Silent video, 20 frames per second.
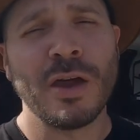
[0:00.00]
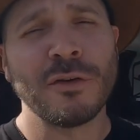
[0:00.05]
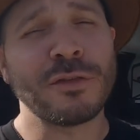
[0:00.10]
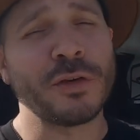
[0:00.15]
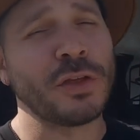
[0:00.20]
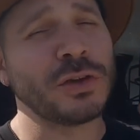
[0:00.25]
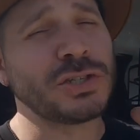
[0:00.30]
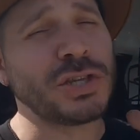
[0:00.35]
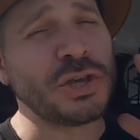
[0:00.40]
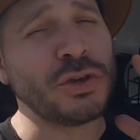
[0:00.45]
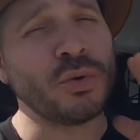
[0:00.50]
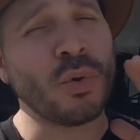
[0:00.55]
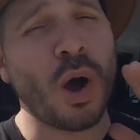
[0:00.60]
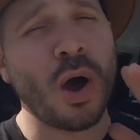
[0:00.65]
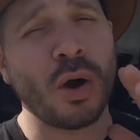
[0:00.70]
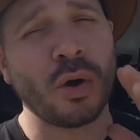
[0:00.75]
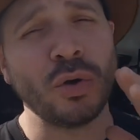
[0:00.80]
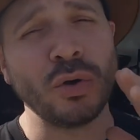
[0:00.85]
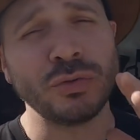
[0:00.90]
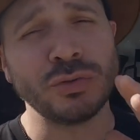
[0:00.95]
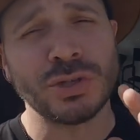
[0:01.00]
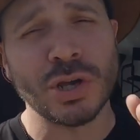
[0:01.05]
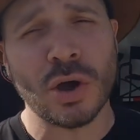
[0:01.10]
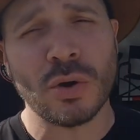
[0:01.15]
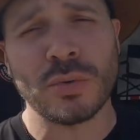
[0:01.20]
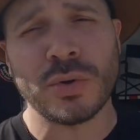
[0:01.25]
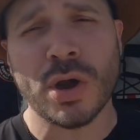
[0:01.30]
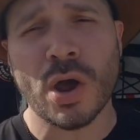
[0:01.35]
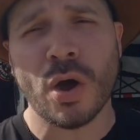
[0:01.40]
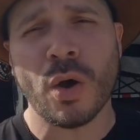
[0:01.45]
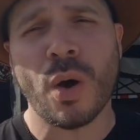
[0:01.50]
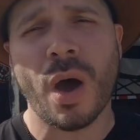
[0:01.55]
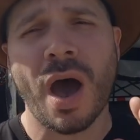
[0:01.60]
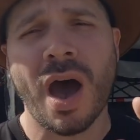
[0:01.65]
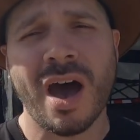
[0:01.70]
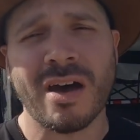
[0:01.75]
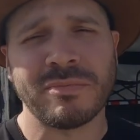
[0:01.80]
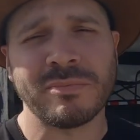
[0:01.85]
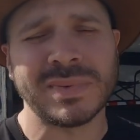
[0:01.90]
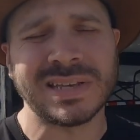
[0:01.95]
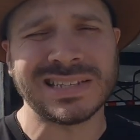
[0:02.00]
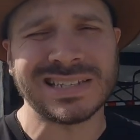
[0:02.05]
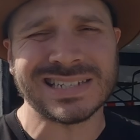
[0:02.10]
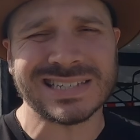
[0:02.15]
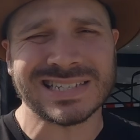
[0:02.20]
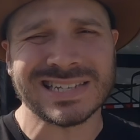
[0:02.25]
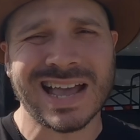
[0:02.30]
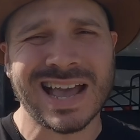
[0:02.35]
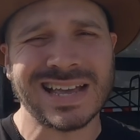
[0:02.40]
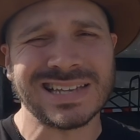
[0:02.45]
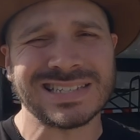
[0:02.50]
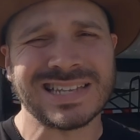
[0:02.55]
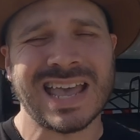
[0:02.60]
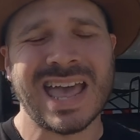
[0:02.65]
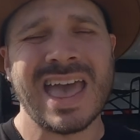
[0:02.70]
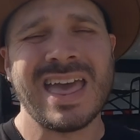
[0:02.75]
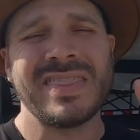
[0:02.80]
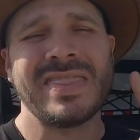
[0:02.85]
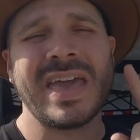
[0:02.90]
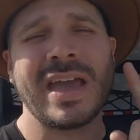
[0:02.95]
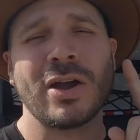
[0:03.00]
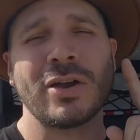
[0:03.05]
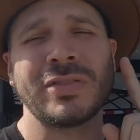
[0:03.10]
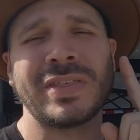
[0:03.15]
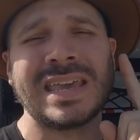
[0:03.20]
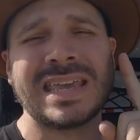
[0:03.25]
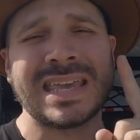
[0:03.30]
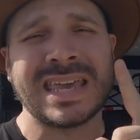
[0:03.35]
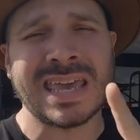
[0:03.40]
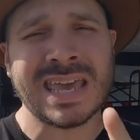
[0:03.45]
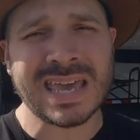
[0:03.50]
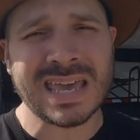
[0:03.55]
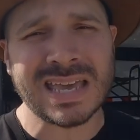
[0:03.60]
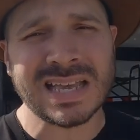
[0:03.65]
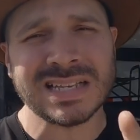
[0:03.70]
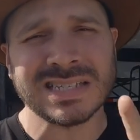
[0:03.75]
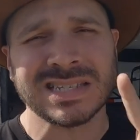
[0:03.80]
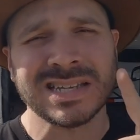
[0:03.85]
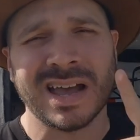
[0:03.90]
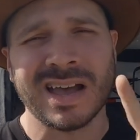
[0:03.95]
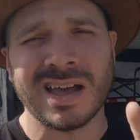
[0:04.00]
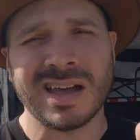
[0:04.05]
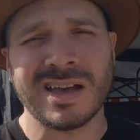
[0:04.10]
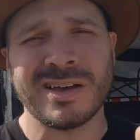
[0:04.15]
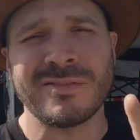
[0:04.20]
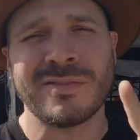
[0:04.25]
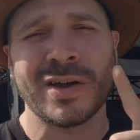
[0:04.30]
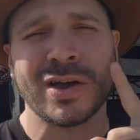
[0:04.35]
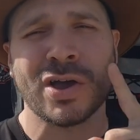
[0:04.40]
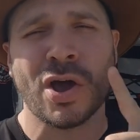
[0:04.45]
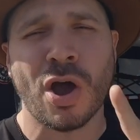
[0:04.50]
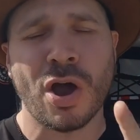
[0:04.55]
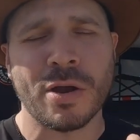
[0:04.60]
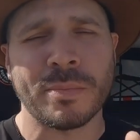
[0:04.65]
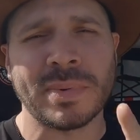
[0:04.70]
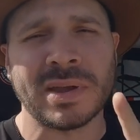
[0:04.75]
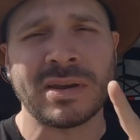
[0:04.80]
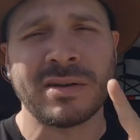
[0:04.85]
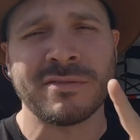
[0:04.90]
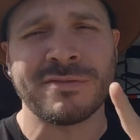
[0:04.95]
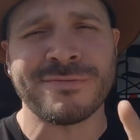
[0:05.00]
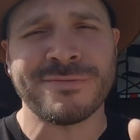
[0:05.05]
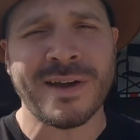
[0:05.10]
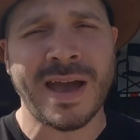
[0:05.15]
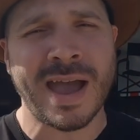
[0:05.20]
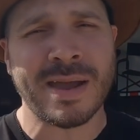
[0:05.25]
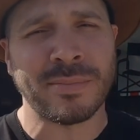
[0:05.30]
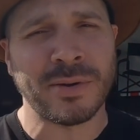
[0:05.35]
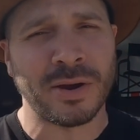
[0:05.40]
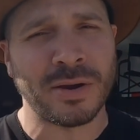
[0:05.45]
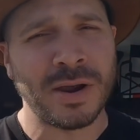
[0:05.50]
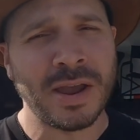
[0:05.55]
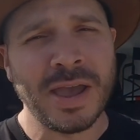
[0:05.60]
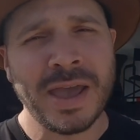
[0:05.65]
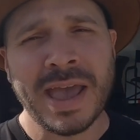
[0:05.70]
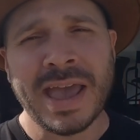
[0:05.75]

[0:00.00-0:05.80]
For those of you all who don't know, Hofmann Designs, they are the kings of carbon fiber.